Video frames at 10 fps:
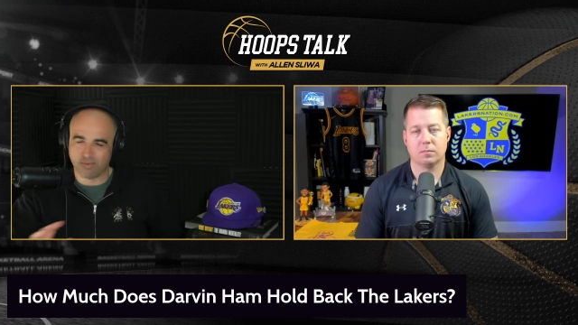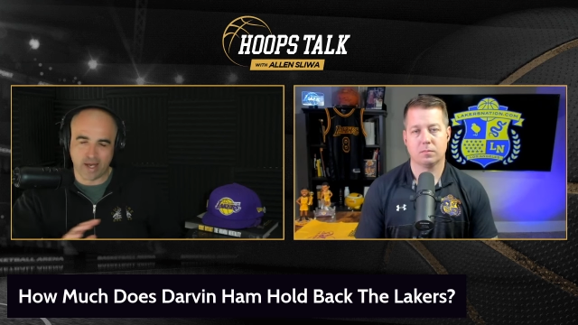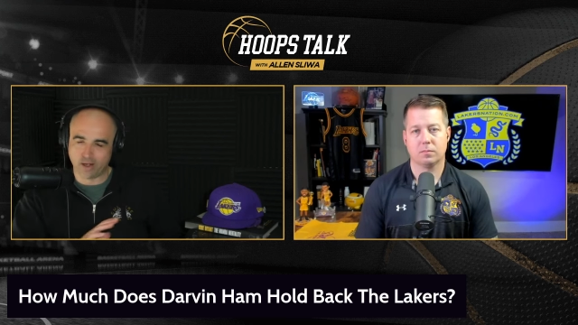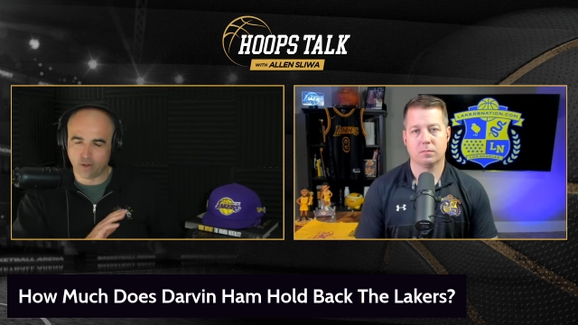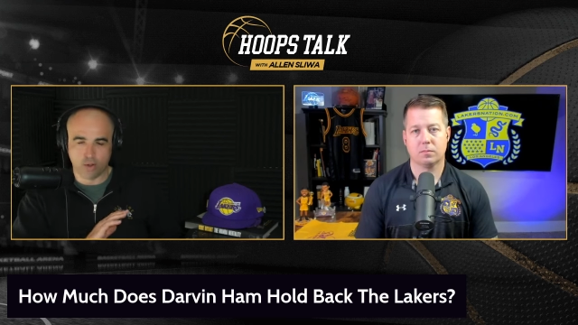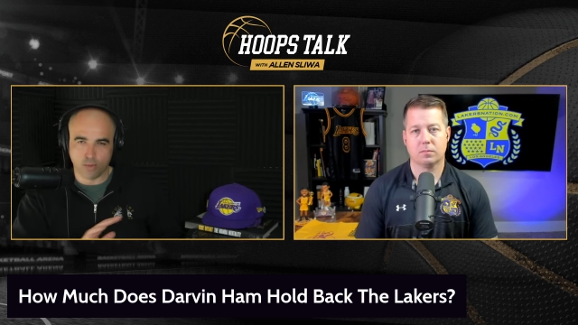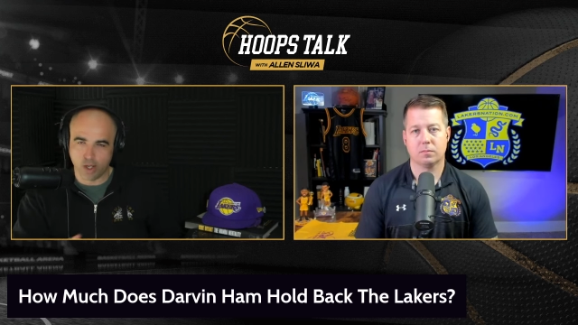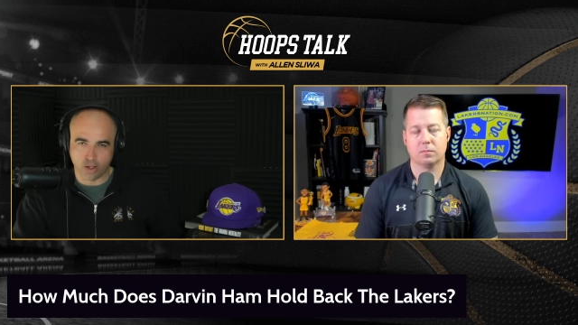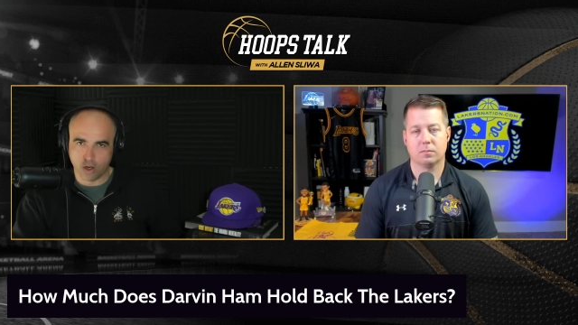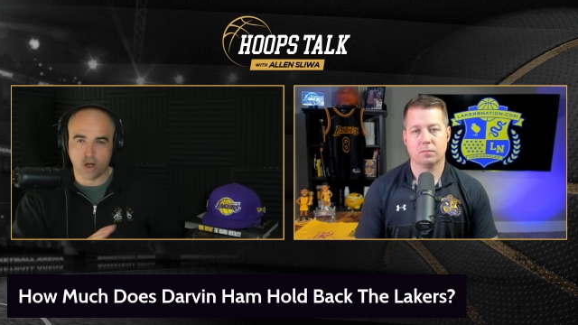Speaker 1: I don't know them well
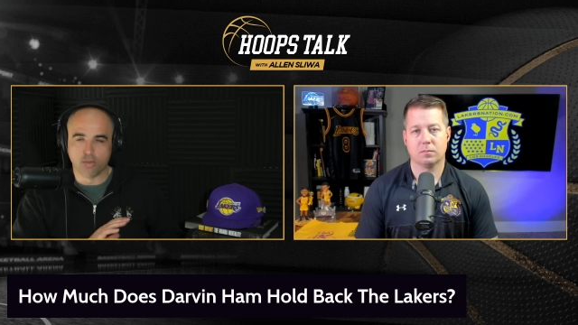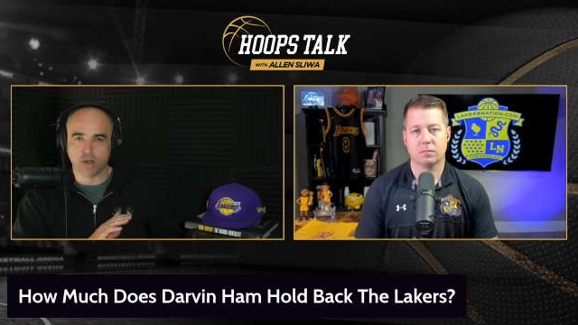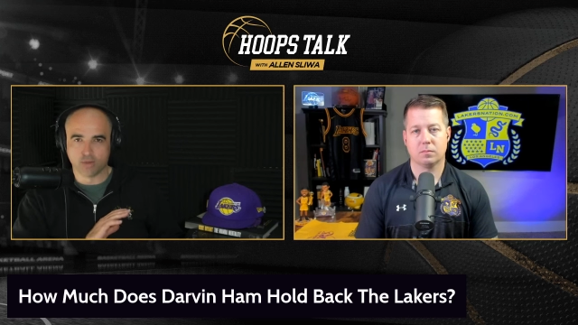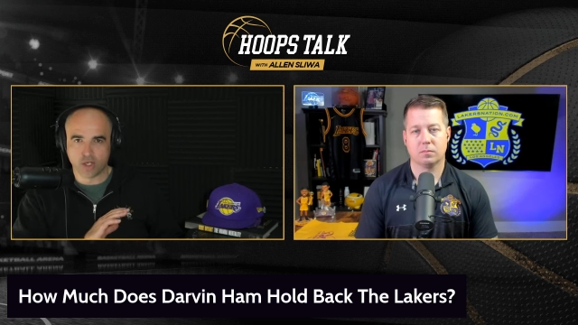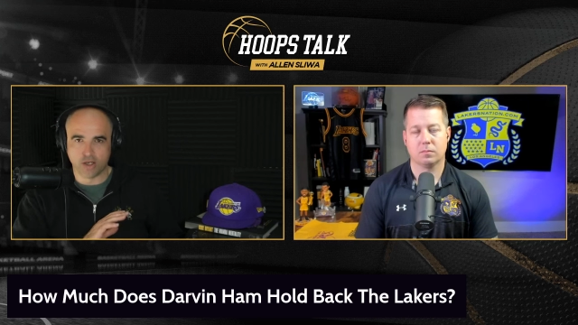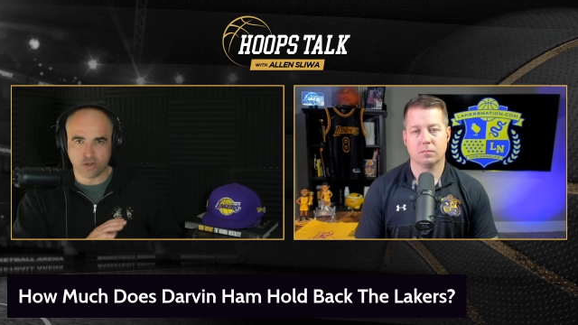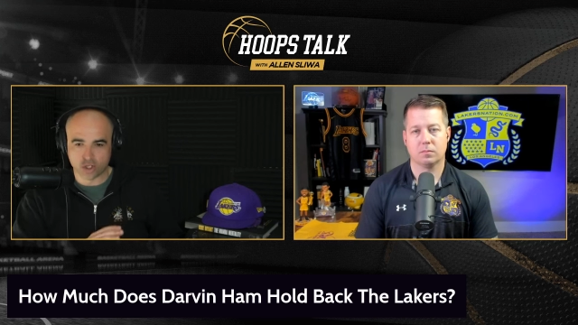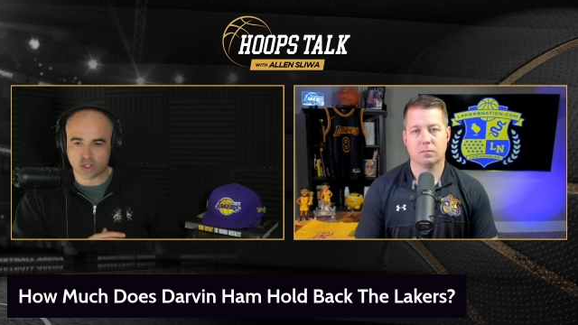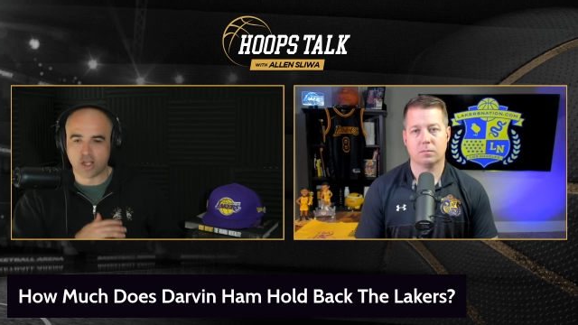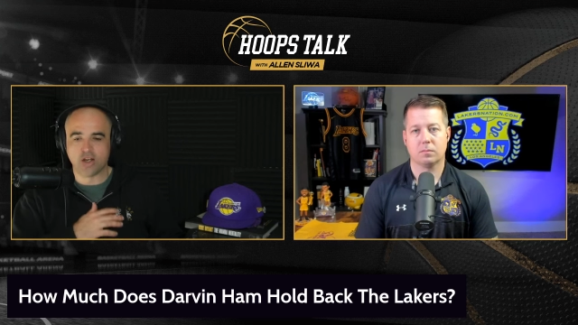at all, but I'm saying just
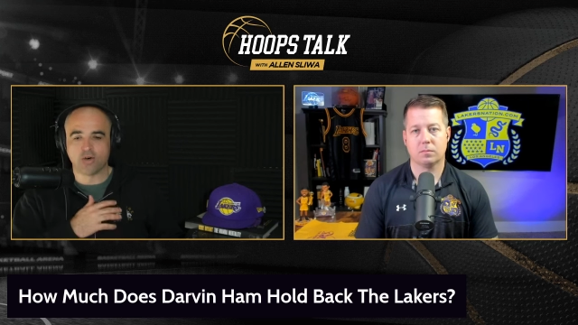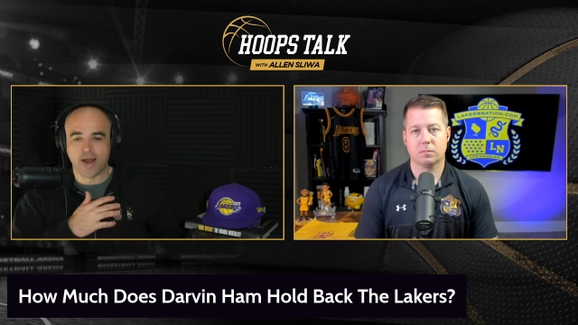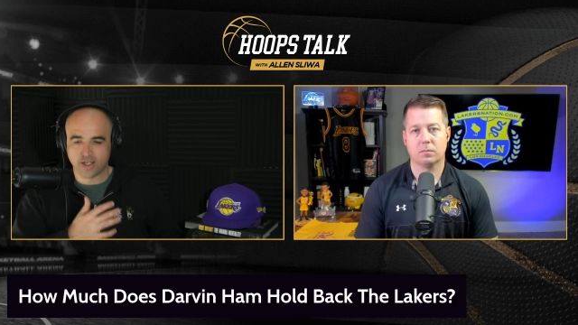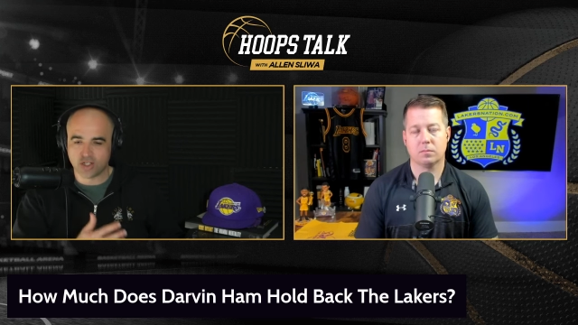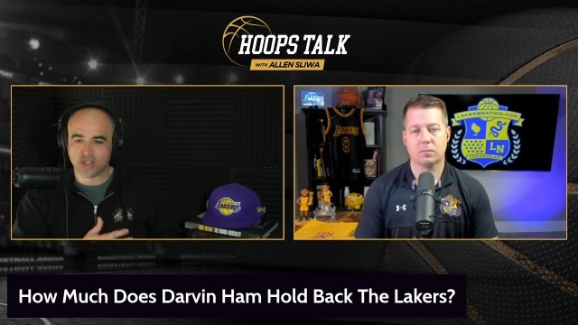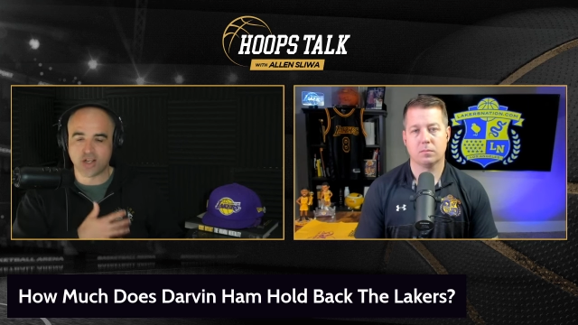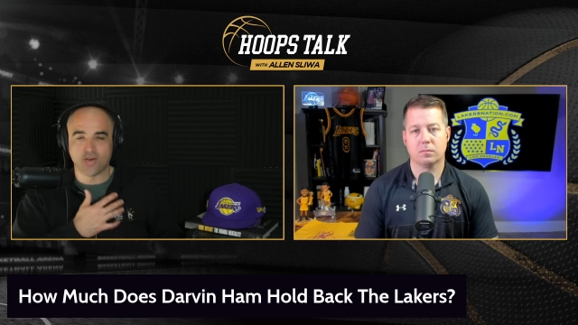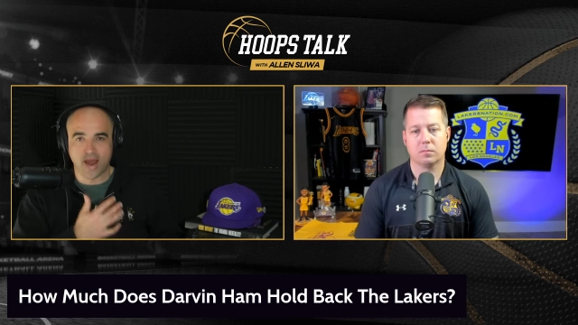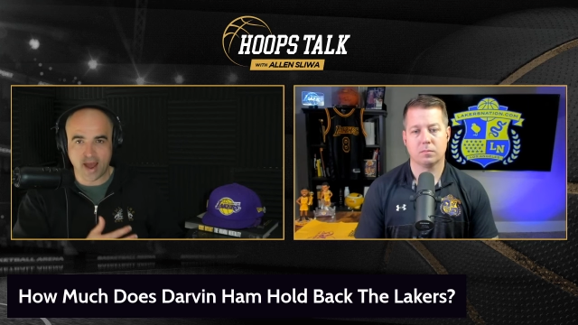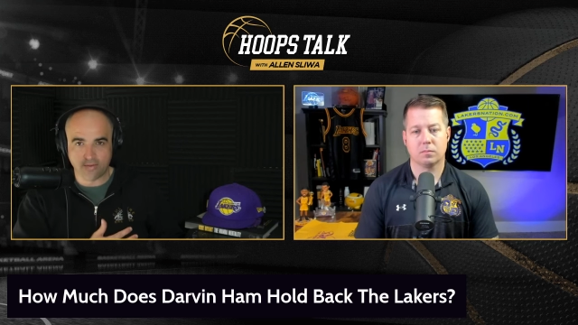the interactions that you
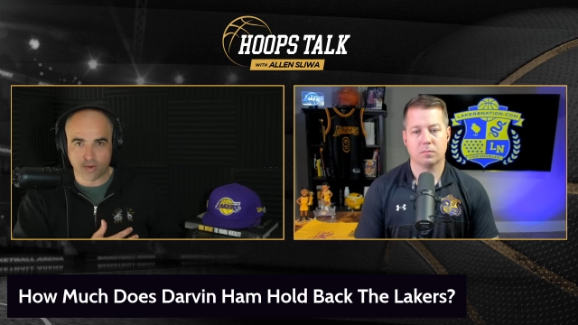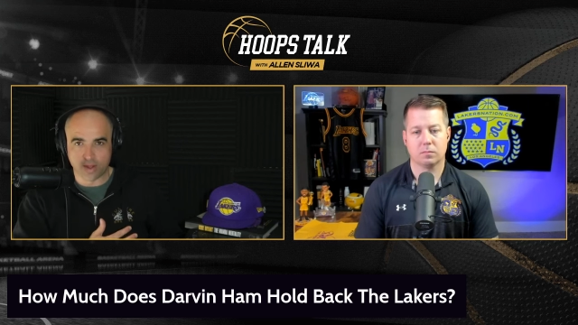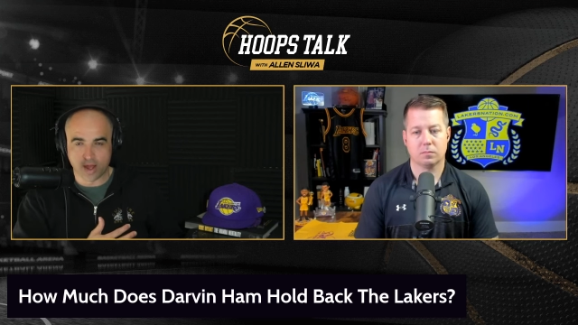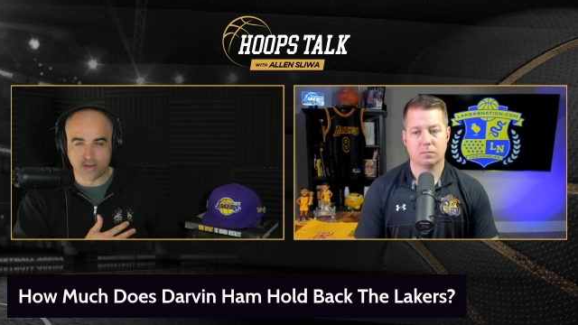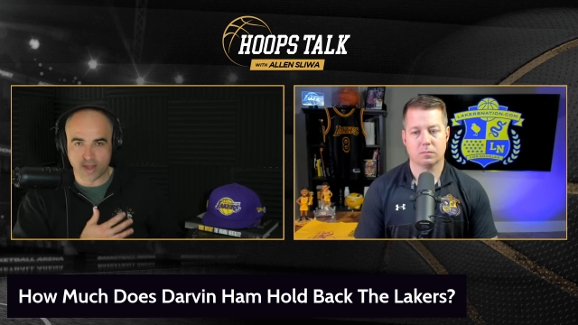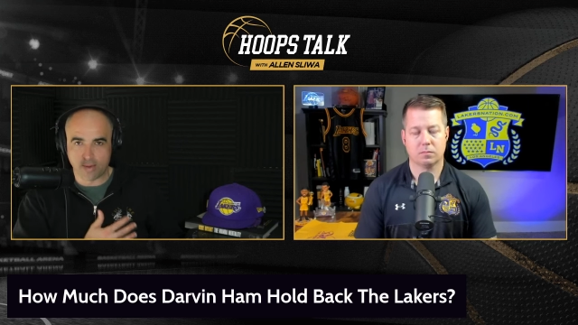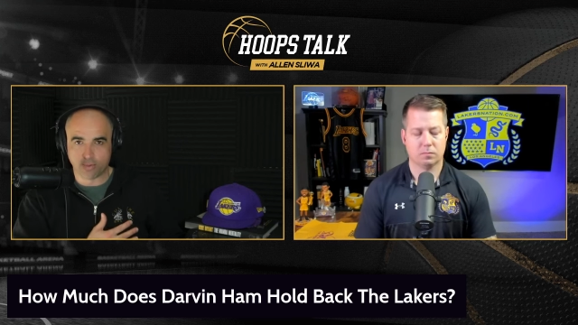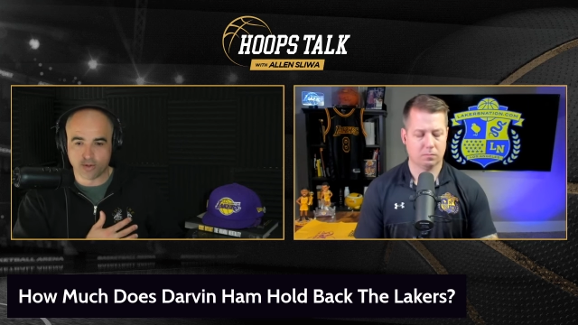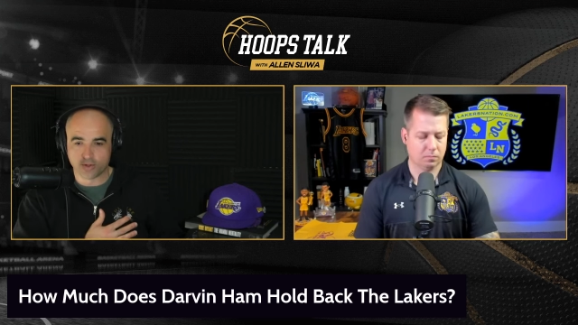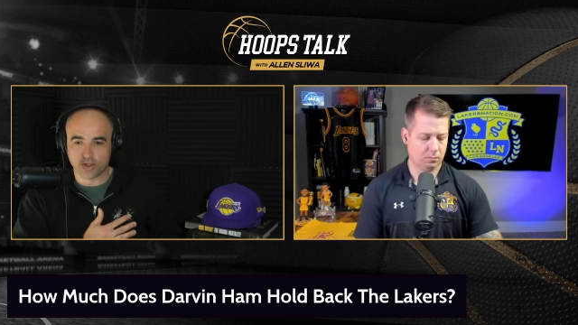have with that that
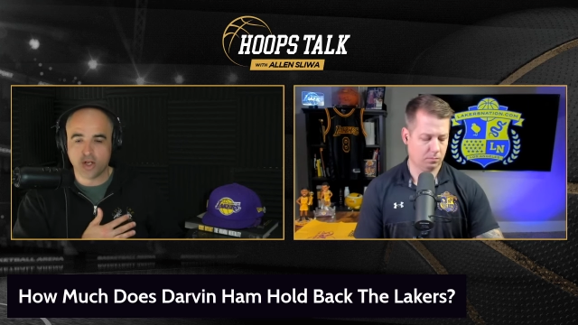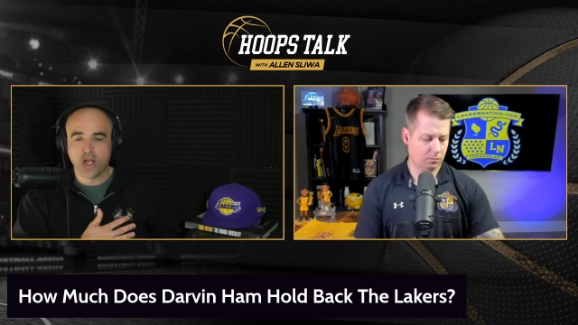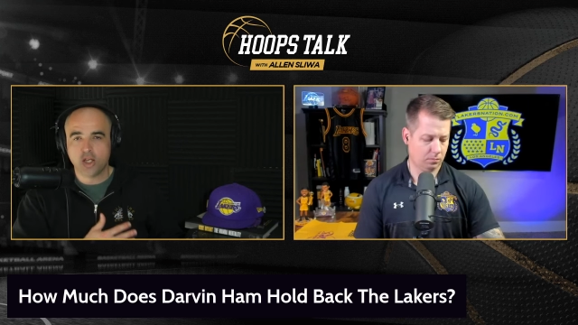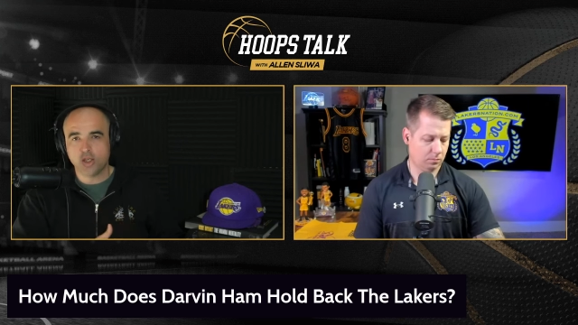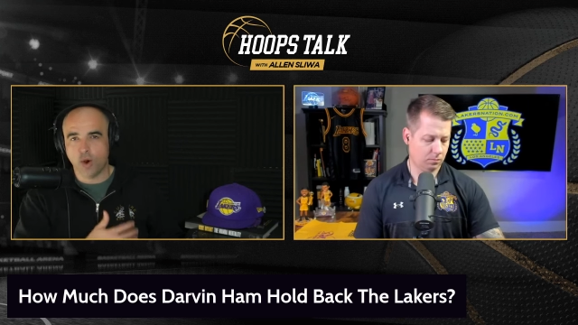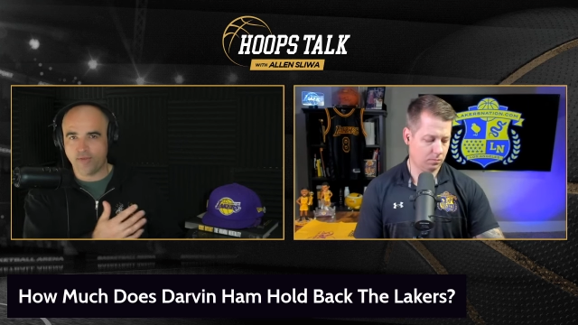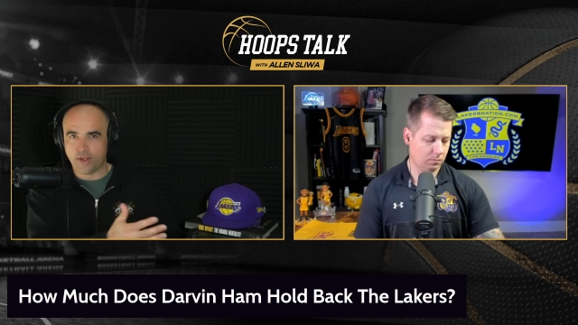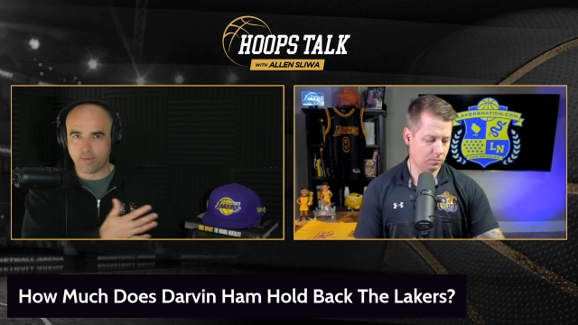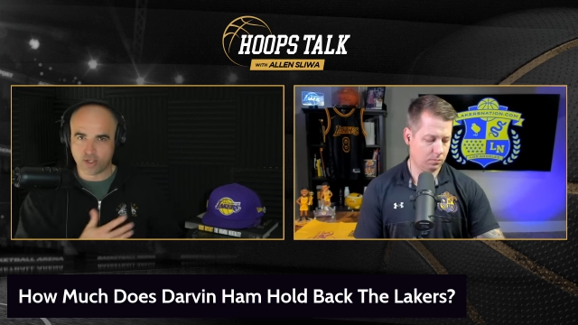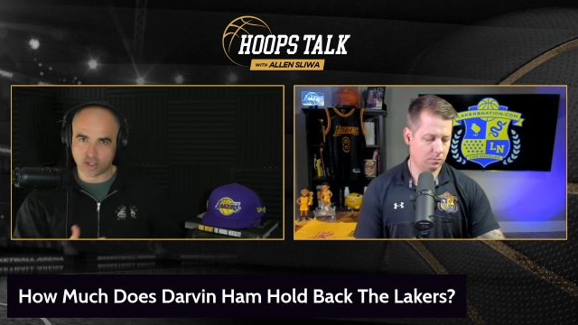person, you want them
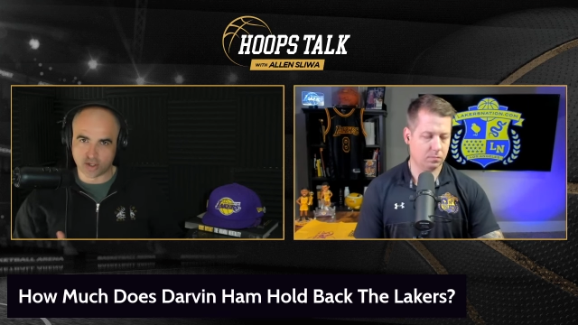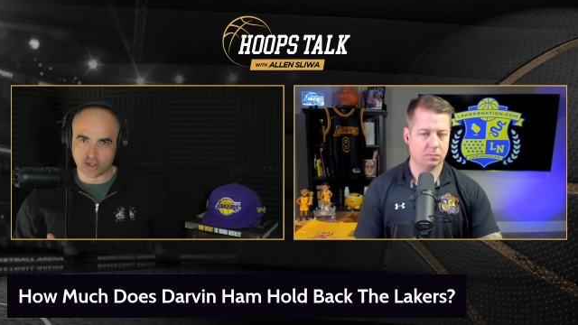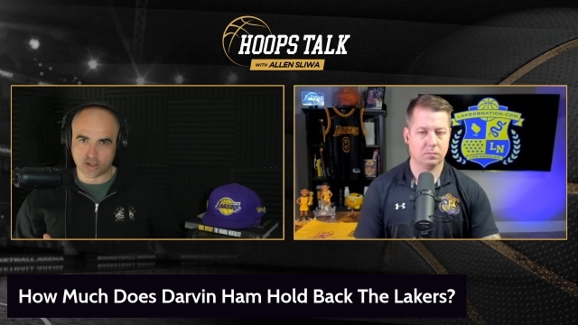to succeed.